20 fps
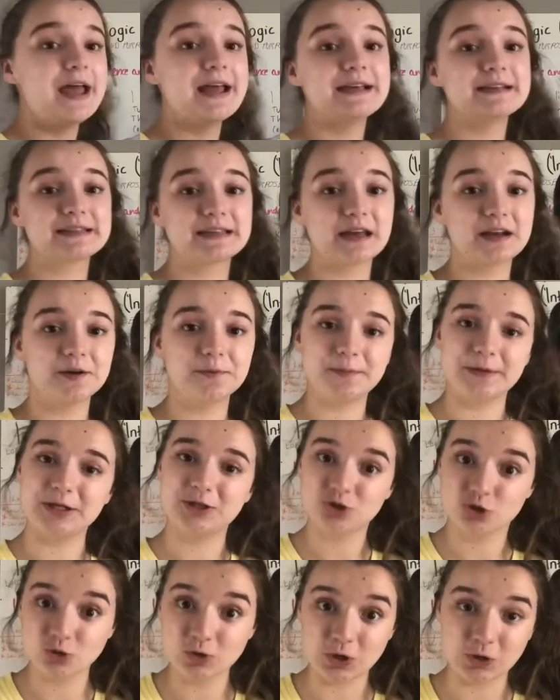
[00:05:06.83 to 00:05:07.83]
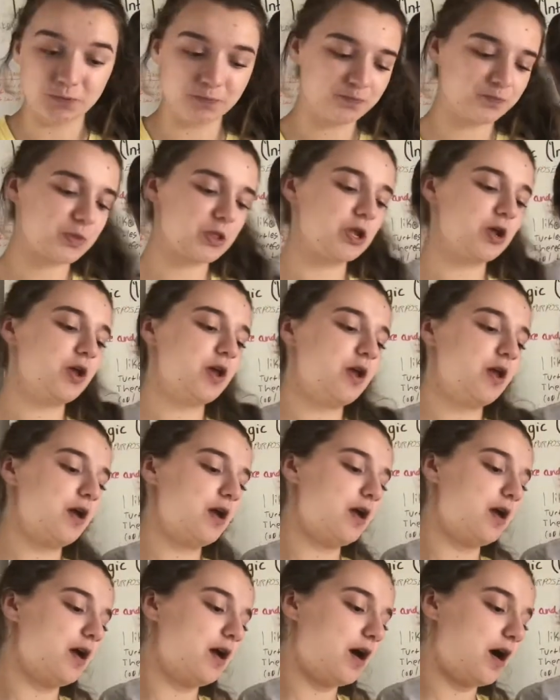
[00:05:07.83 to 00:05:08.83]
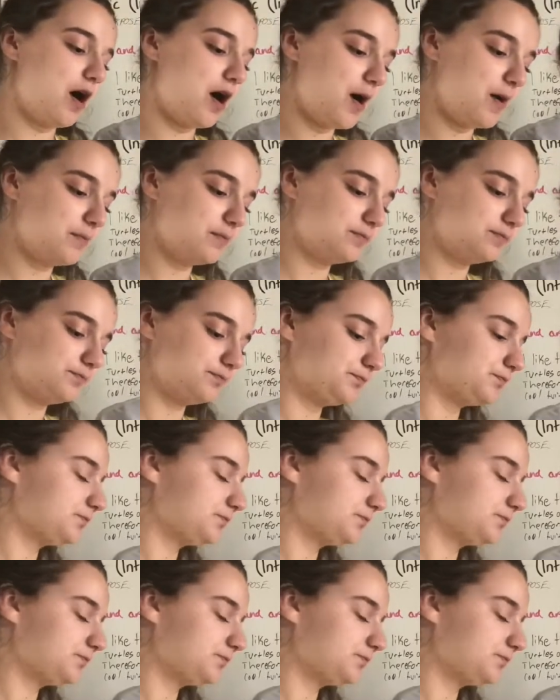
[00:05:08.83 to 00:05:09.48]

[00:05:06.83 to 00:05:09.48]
is going to be true. Um, right, now,